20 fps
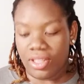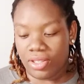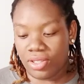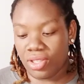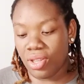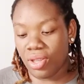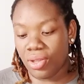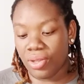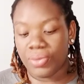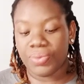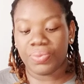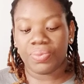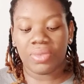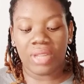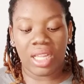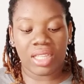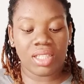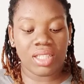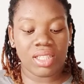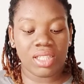So
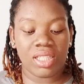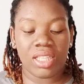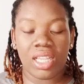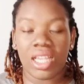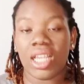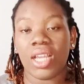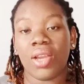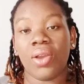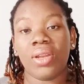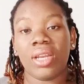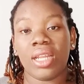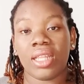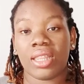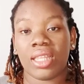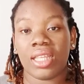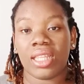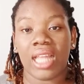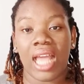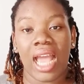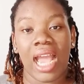that is the only
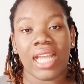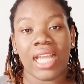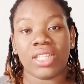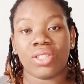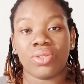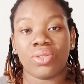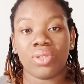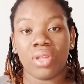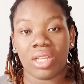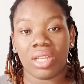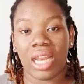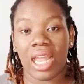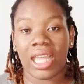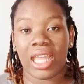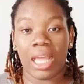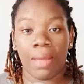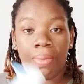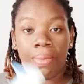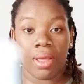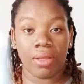thing I do not
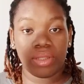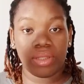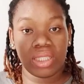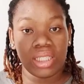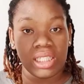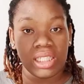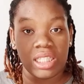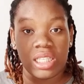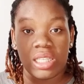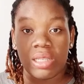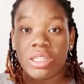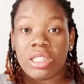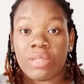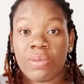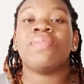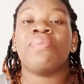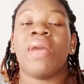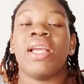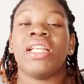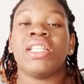like about it.
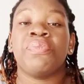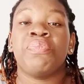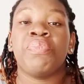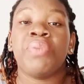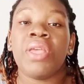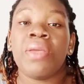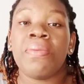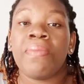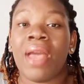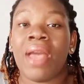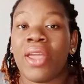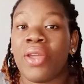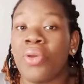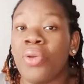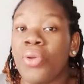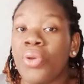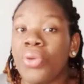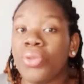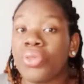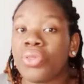It might be my
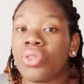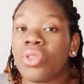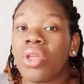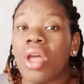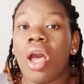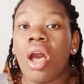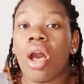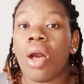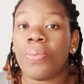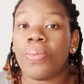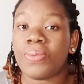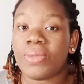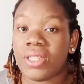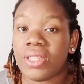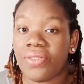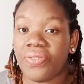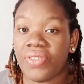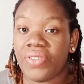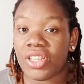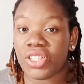own
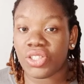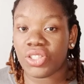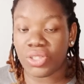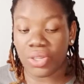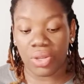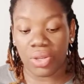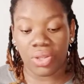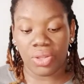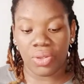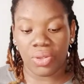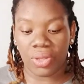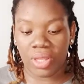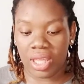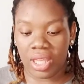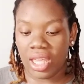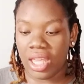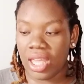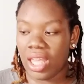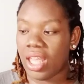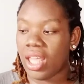observation,
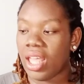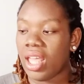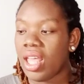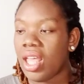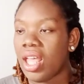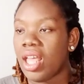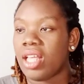okay?